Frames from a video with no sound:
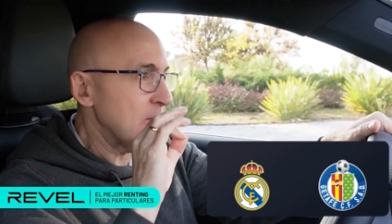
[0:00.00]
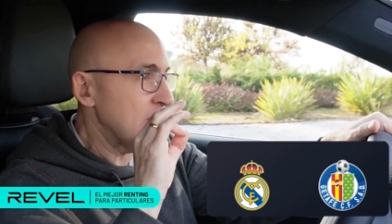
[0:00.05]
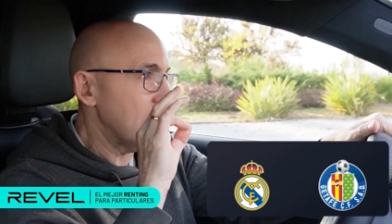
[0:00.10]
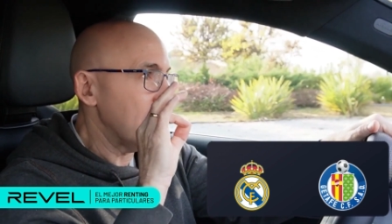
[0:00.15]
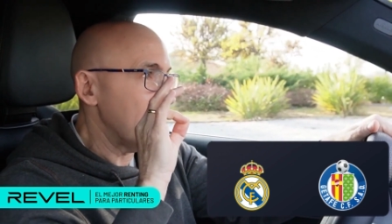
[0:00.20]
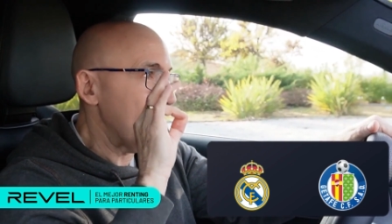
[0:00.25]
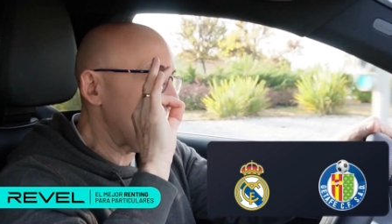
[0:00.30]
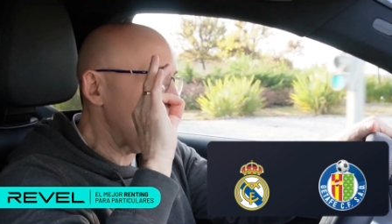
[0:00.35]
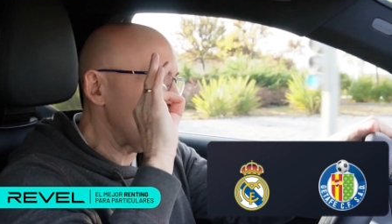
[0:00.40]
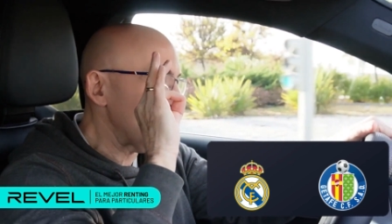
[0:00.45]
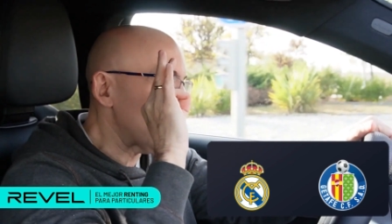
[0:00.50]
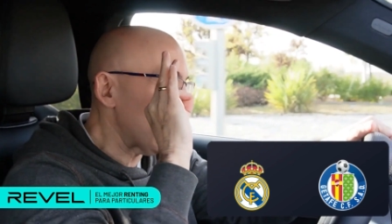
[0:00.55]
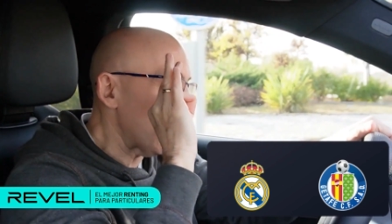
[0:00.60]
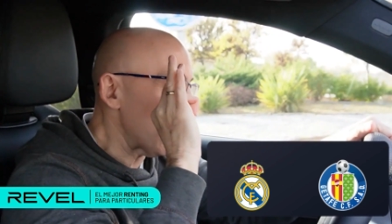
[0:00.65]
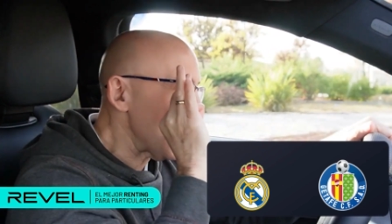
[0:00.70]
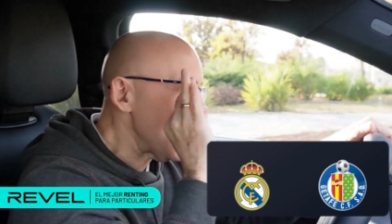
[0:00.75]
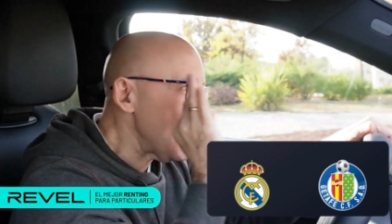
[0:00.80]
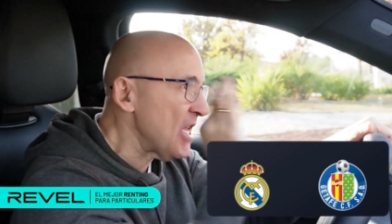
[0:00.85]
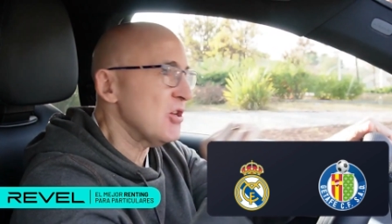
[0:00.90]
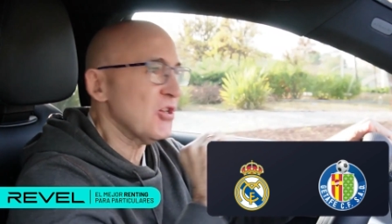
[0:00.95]
put screws
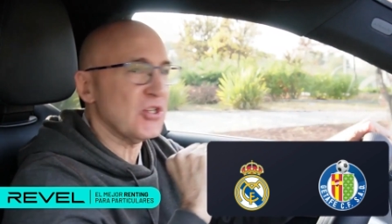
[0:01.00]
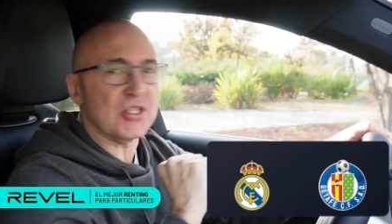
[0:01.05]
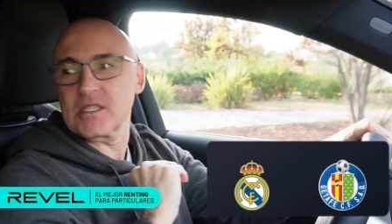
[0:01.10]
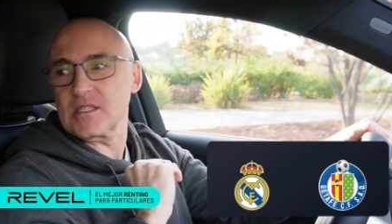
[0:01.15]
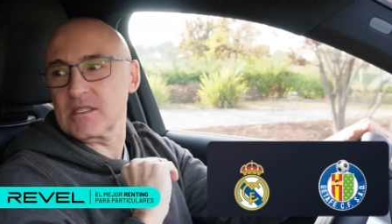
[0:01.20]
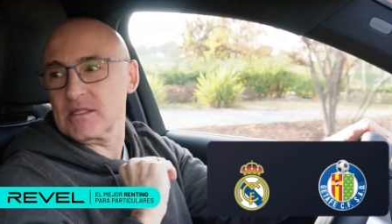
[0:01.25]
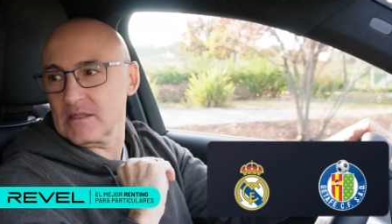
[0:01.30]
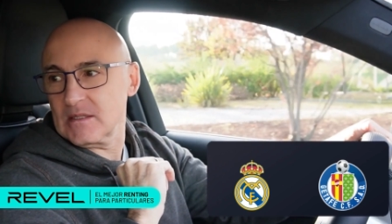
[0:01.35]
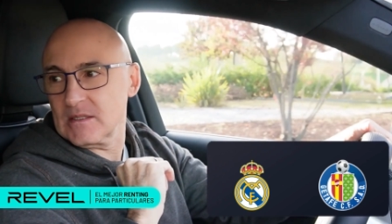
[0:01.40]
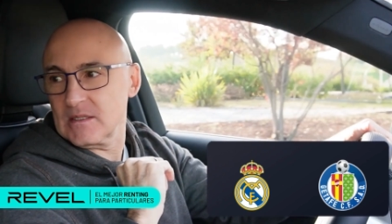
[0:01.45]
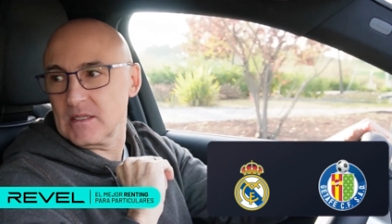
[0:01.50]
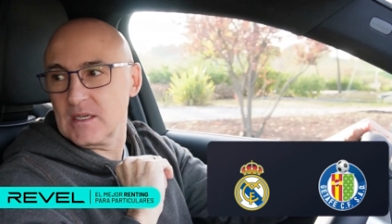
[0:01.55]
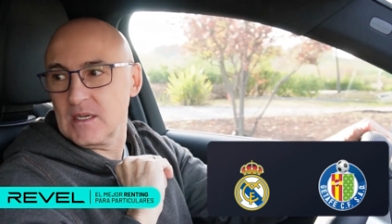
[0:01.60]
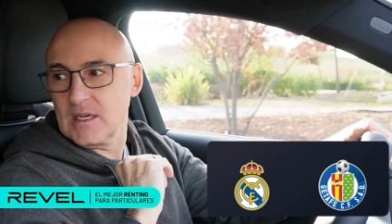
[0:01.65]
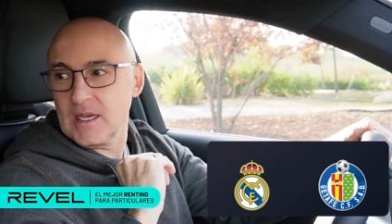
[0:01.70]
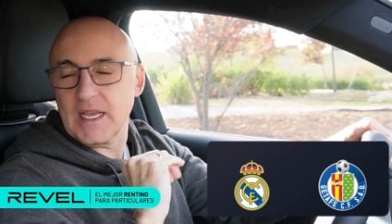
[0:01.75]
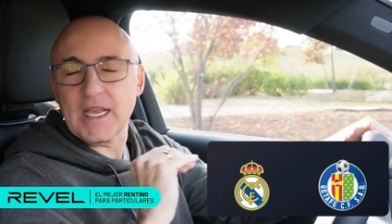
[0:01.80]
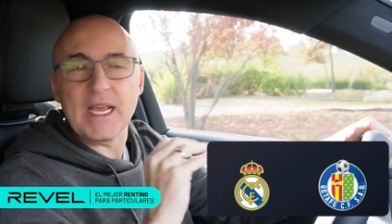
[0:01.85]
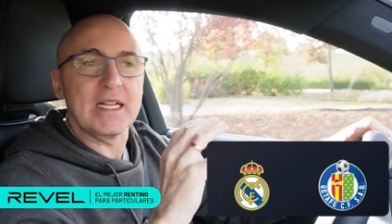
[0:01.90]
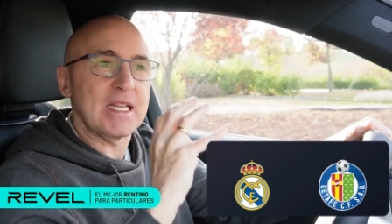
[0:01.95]
in them, and
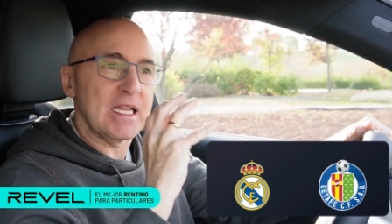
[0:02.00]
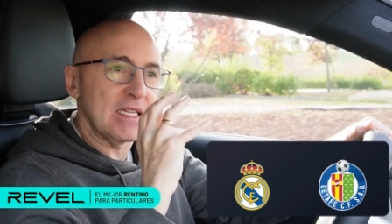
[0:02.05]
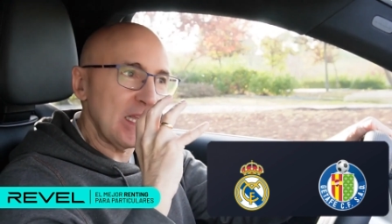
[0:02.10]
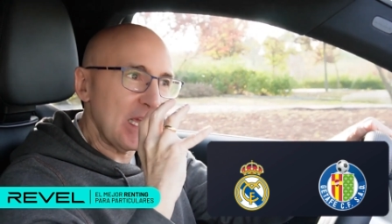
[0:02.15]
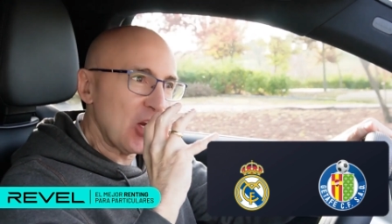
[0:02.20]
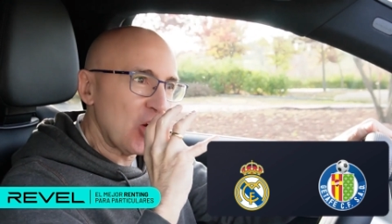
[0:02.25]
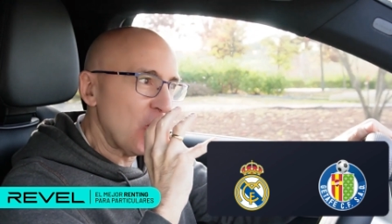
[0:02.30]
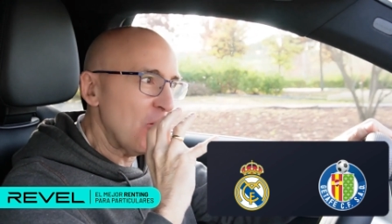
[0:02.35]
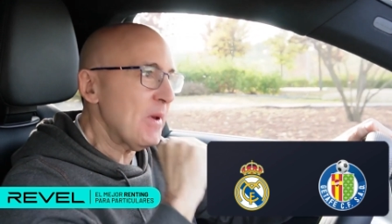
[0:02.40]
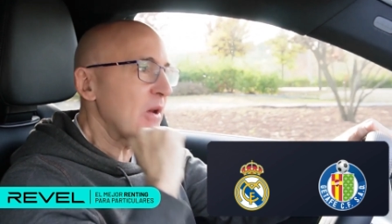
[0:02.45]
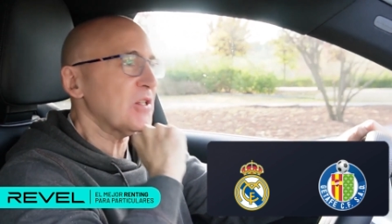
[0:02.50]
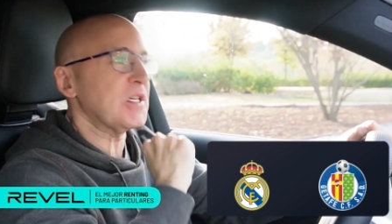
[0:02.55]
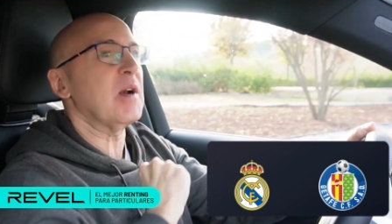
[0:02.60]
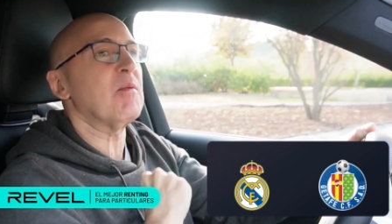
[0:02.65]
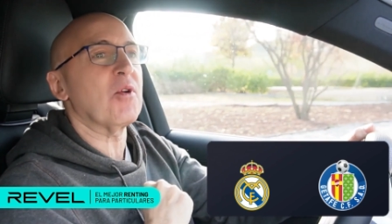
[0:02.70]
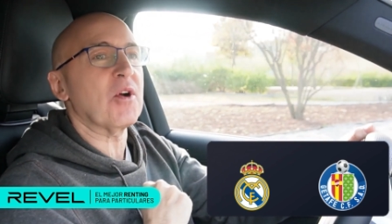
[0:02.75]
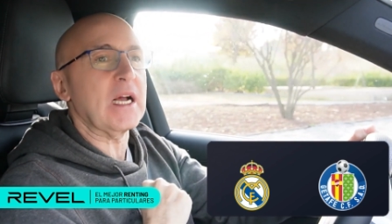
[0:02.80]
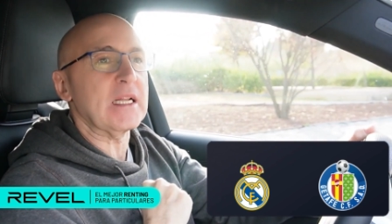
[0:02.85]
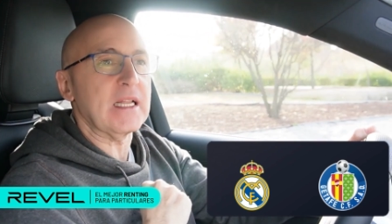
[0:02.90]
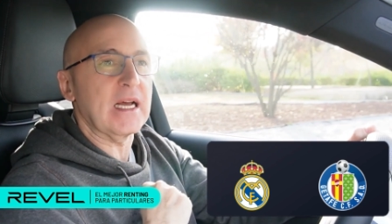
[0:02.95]
try to eat the sandwich.